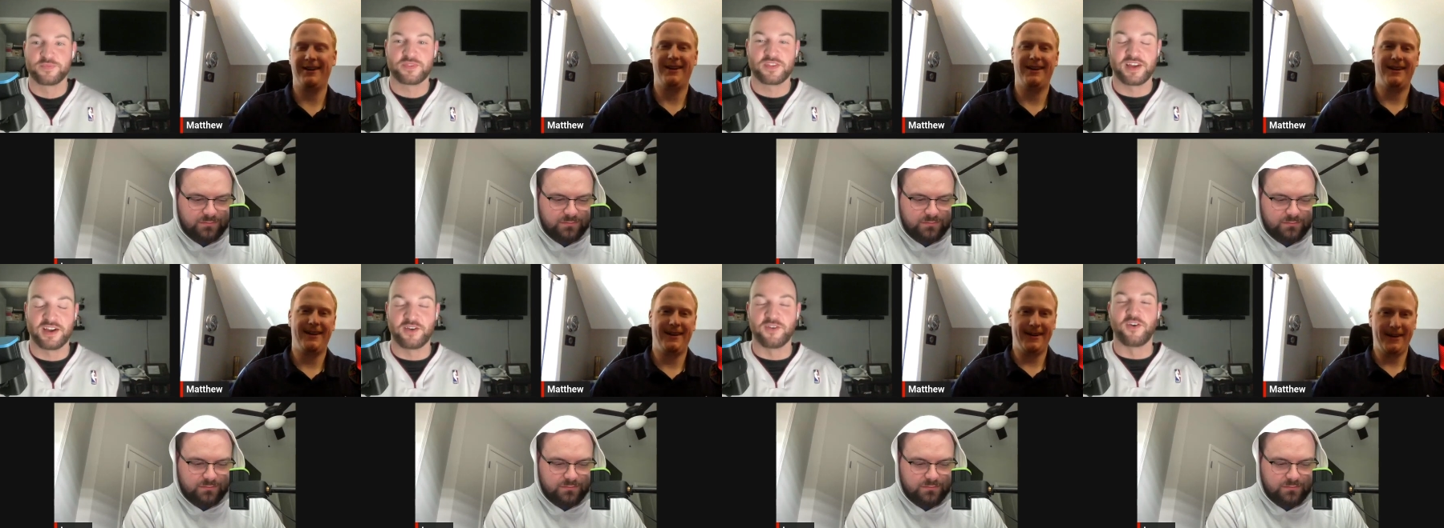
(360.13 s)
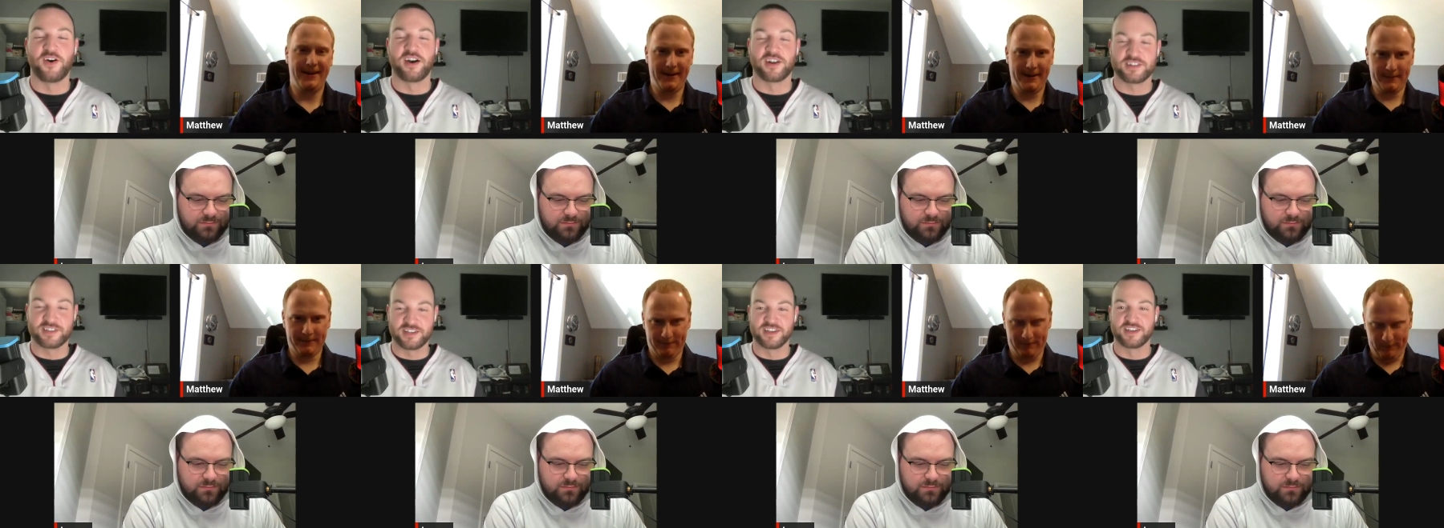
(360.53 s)
Speaker 1: I
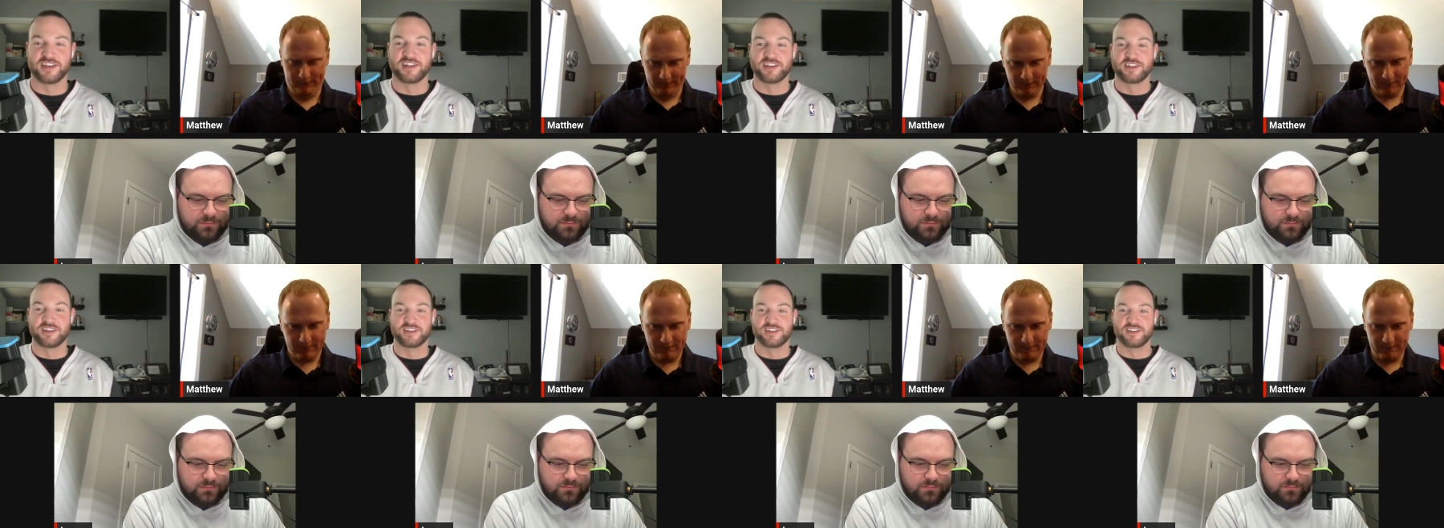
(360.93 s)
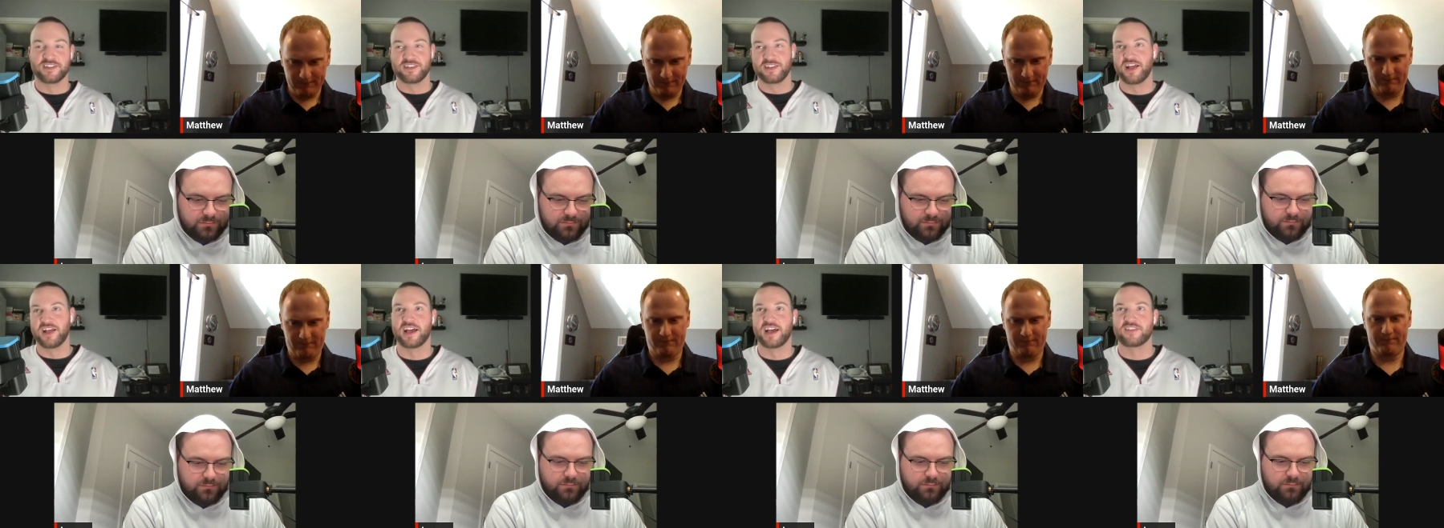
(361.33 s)
walked in, and
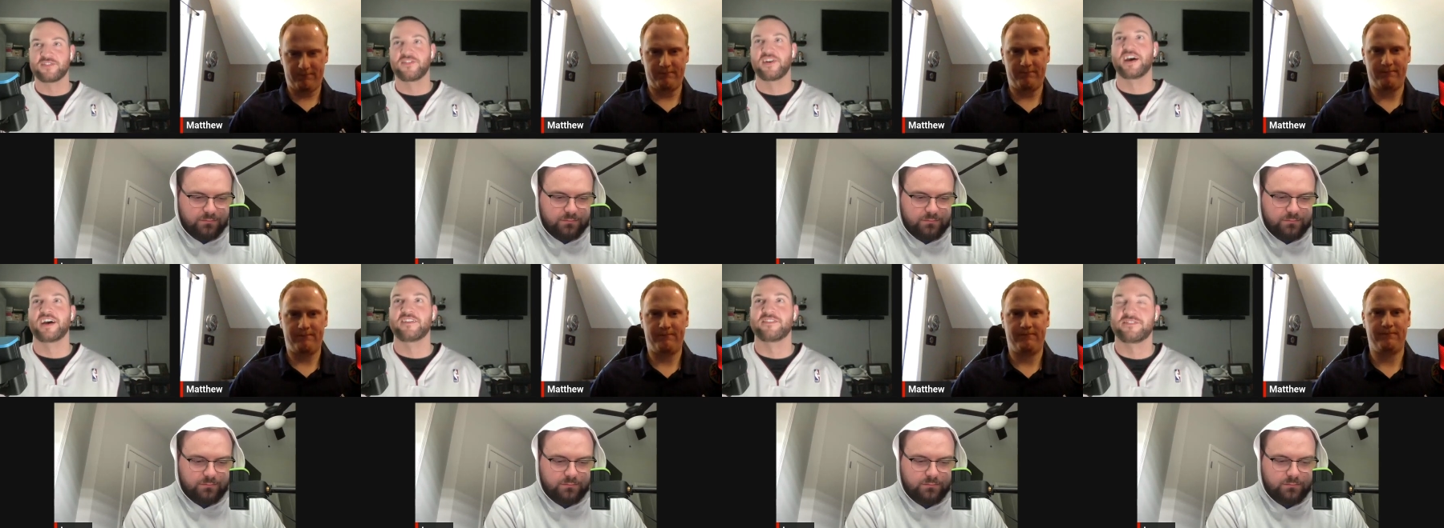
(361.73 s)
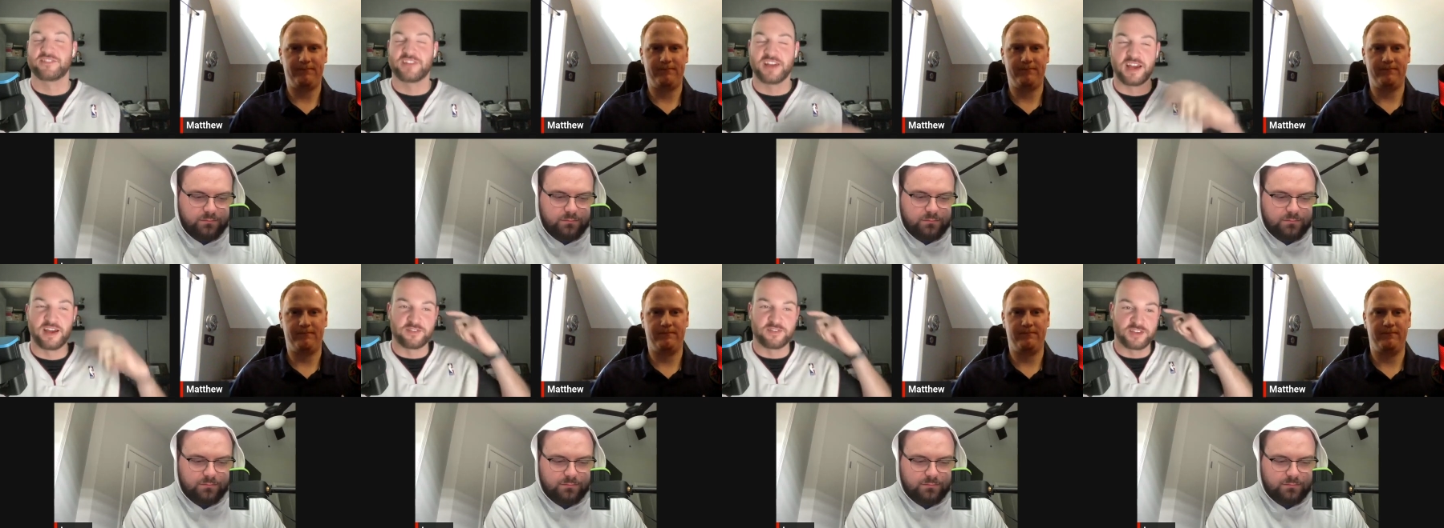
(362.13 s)
the last 5
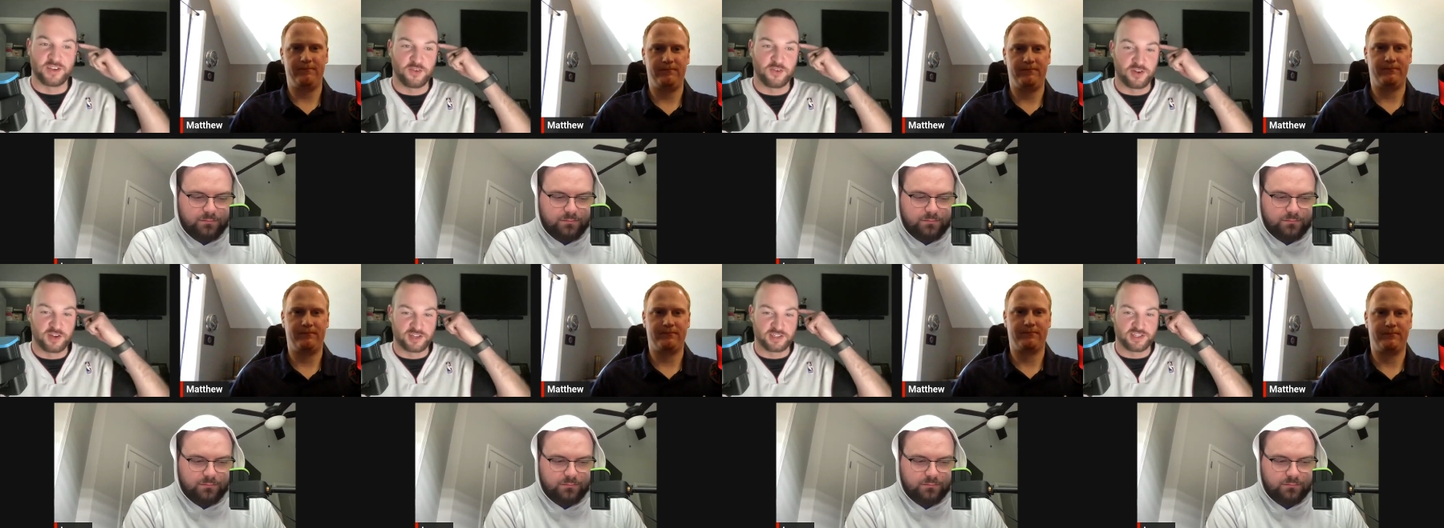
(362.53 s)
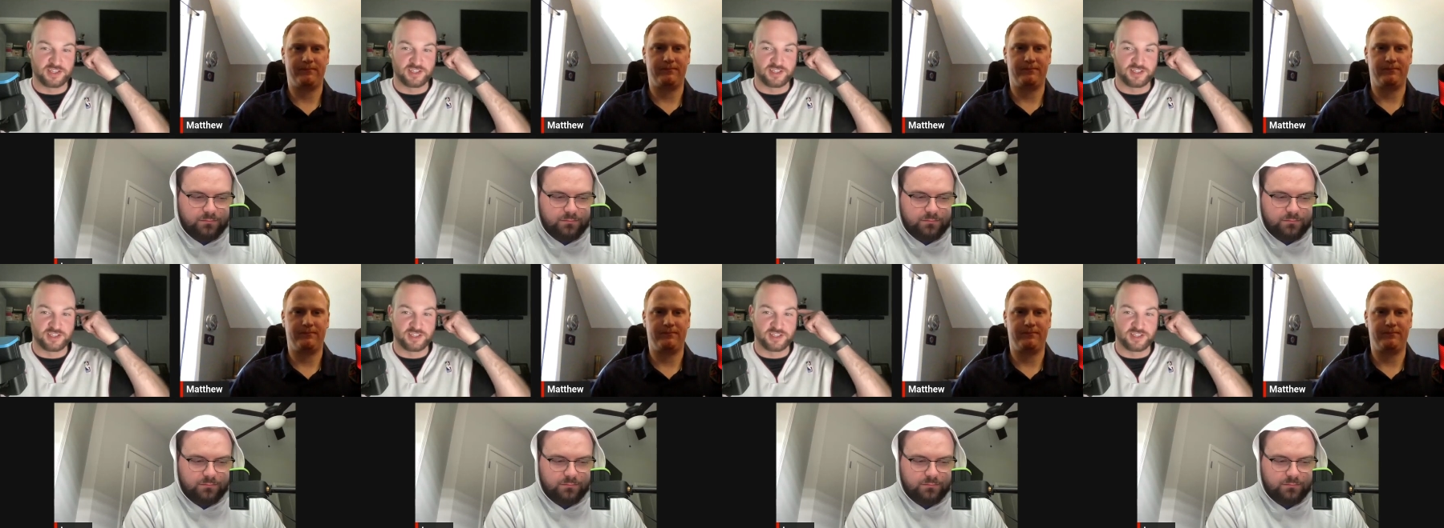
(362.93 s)
times I walked